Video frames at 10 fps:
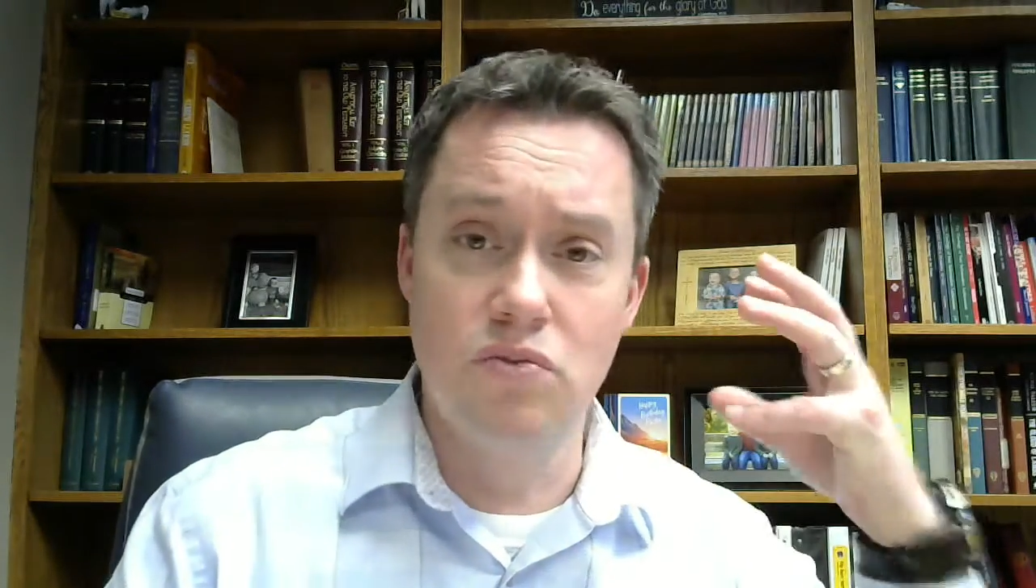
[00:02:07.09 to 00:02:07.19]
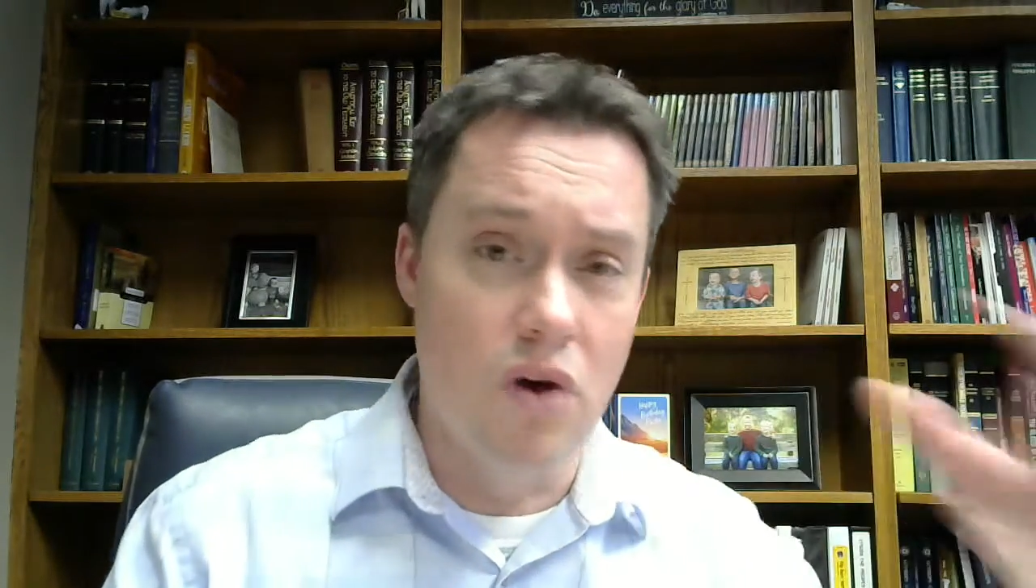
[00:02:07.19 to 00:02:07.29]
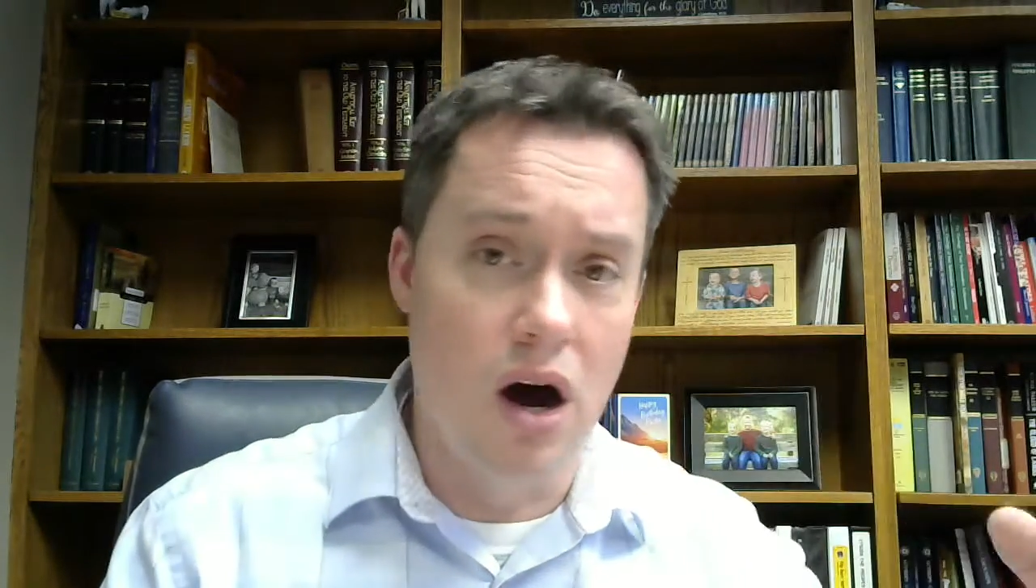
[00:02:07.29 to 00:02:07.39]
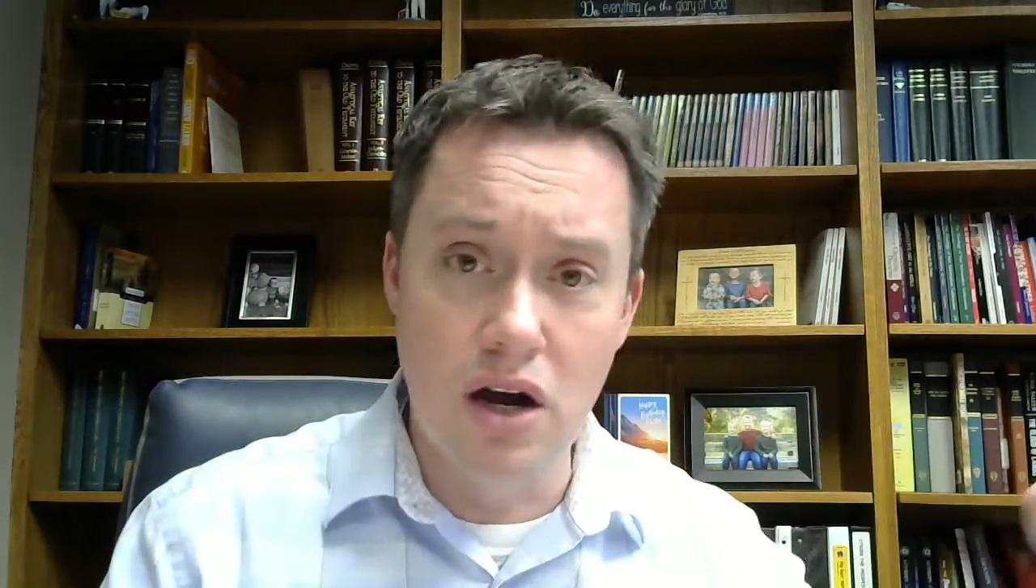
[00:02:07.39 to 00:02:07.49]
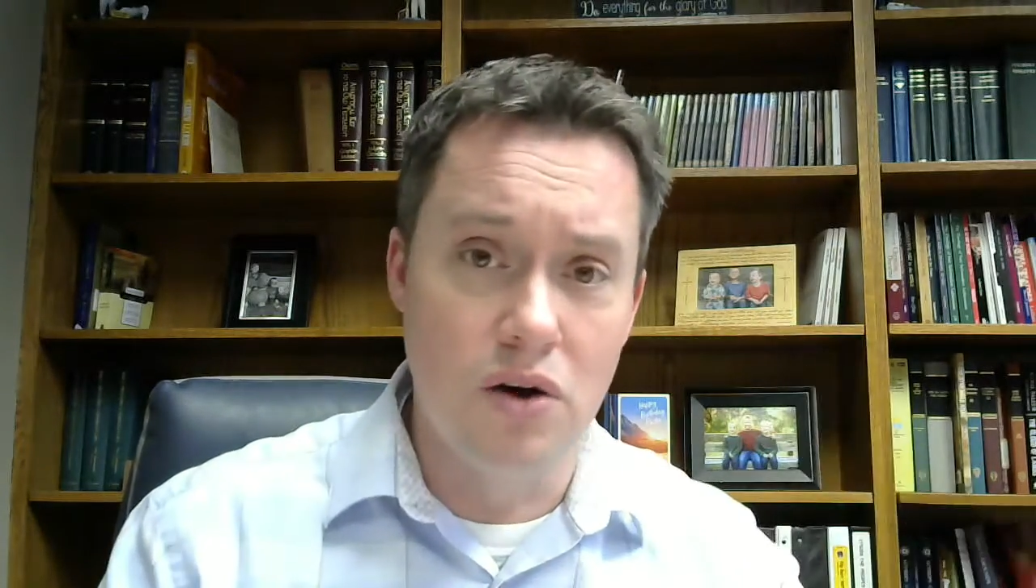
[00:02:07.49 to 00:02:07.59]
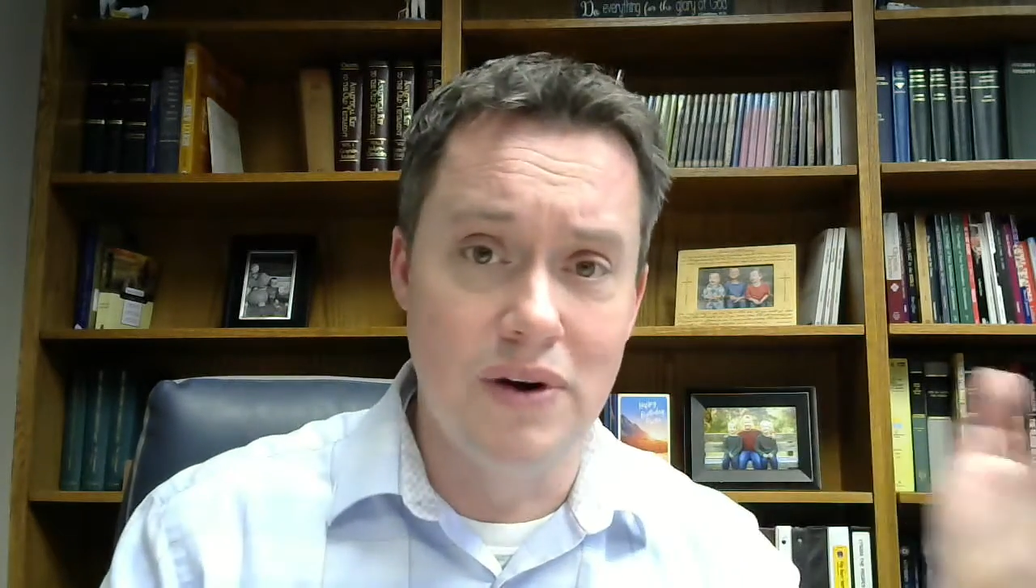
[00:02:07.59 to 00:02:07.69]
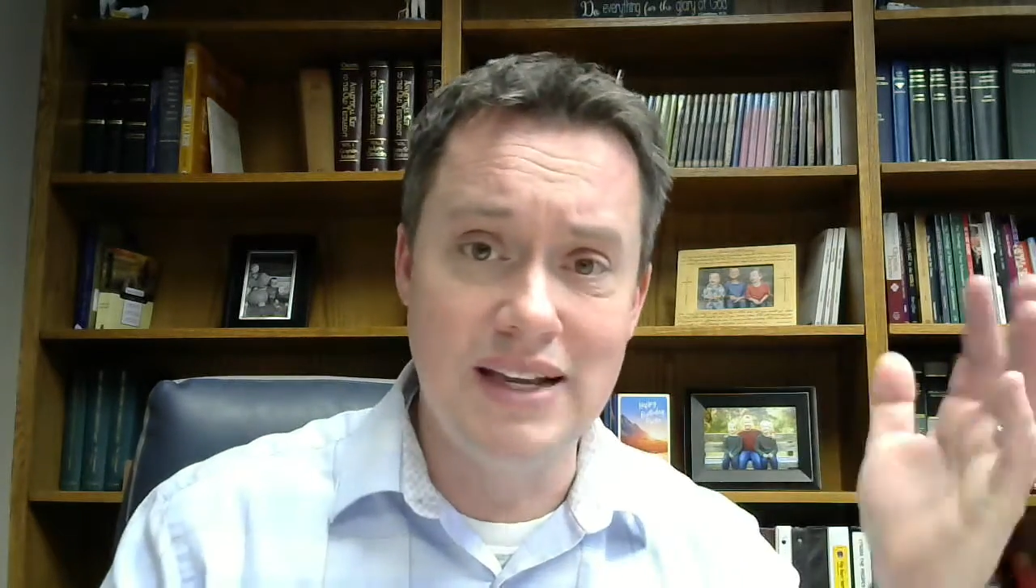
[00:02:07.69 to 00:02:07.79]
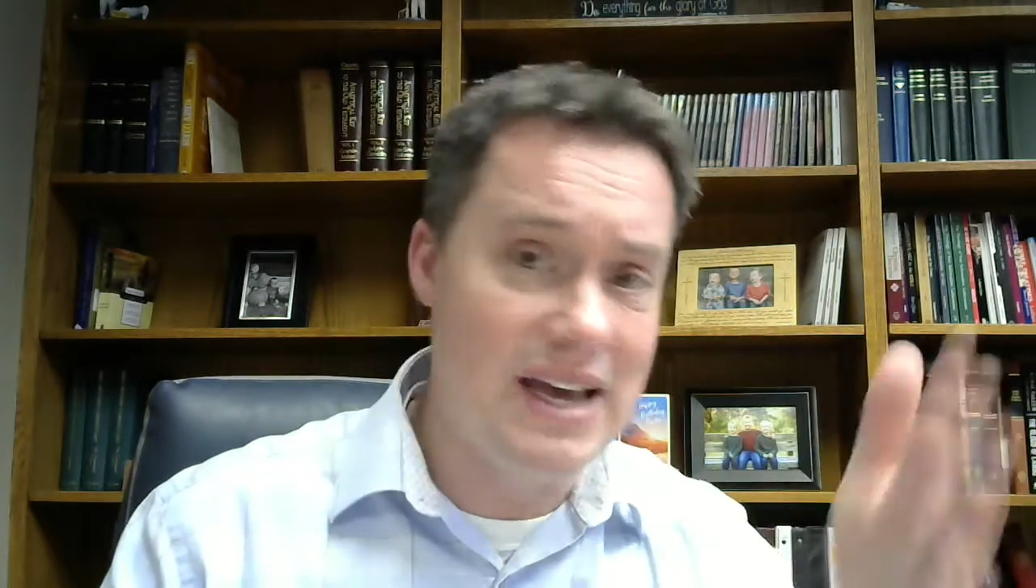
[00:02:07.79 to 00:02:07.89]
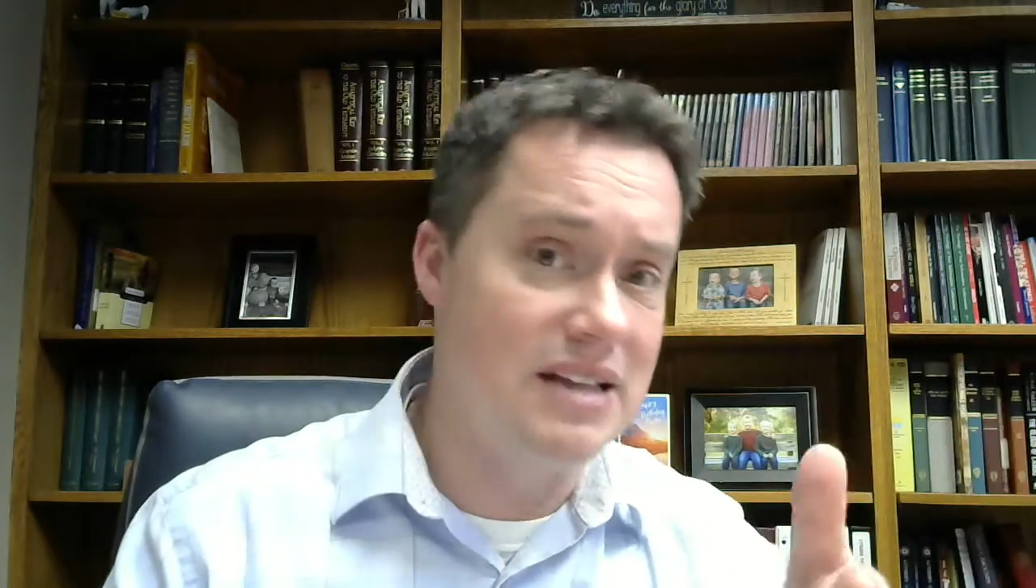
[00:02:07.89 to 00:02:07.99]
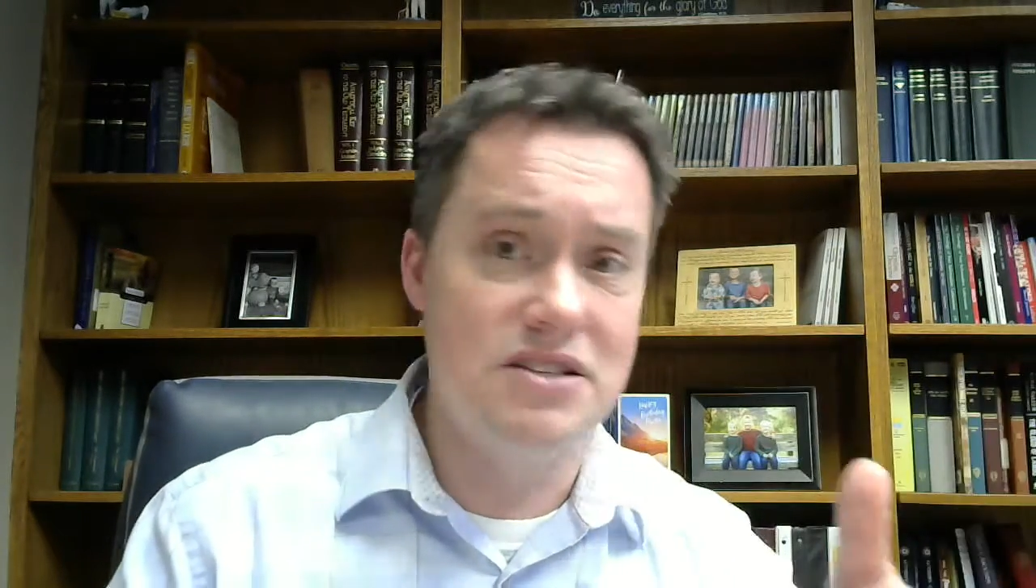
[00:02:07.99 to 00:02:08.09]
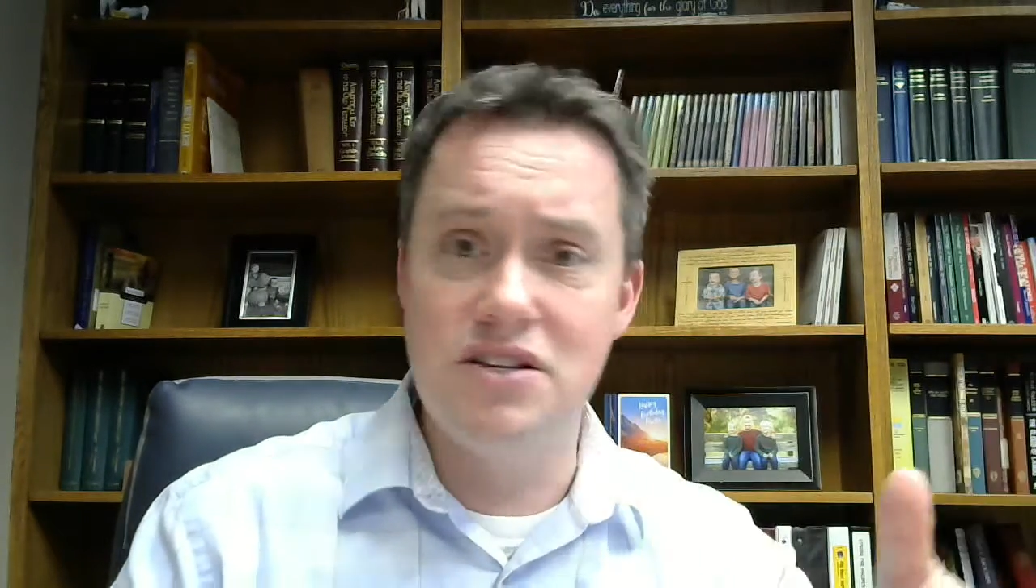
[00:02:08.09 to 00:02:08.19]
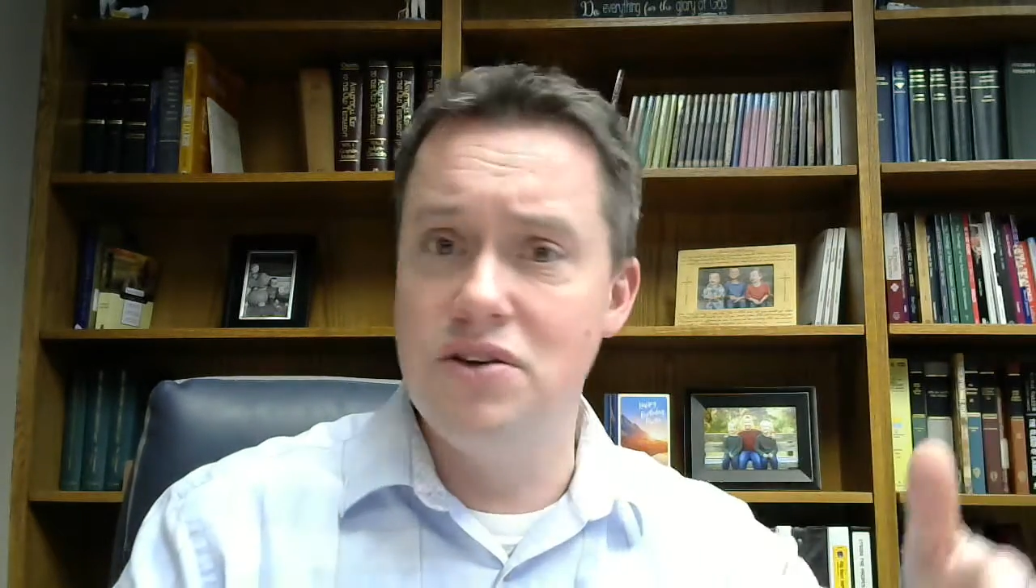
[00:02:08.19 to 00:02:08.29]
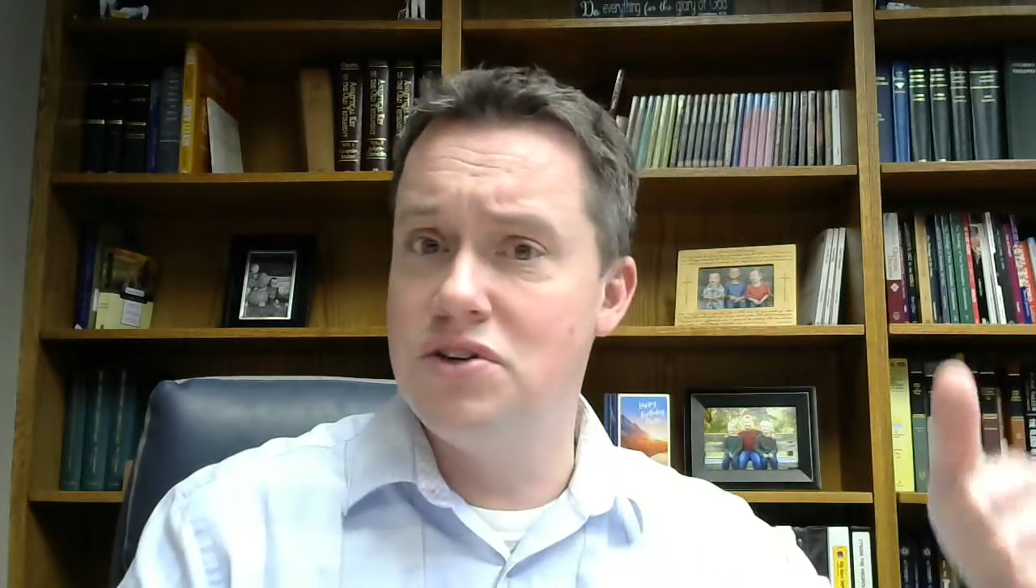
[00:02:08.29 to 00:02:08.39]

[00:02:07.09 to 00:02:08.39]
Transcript: wrong go against you,